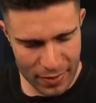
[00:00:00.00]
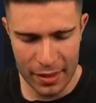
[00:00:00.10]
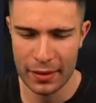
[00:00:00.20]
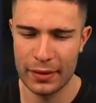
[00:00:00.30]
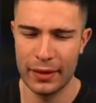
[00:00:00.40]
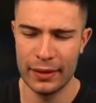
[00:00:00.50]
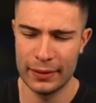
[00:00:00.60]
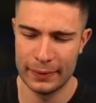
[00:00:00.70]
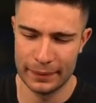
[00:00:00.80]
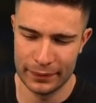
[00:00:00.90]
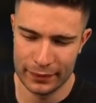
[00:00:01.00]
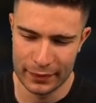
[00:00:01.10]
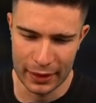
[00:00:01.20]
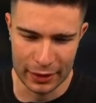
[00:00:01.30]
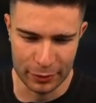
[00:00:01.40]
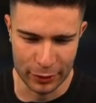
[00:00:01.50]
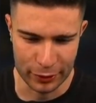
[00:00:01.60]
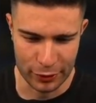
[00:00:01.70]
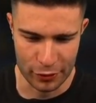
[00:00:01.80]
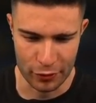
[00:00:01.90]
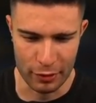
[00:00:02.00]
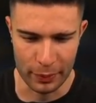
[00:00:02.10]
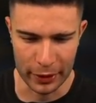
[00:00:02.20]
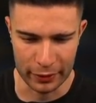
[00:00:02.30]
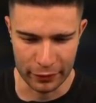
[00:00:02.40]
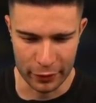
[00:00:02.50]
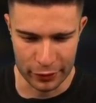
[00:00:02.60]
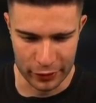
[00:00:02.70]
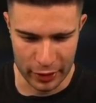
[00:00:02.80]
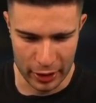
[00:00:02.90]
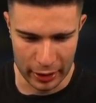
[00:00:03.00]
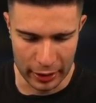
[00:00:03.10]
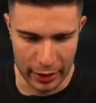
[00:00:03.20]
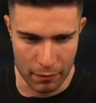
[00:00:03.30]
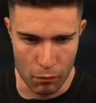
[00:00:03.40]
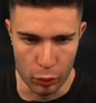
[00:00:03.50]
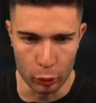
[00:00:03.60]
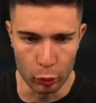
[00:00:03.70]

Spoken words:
Okay. At least we're not just ripping the first gamble.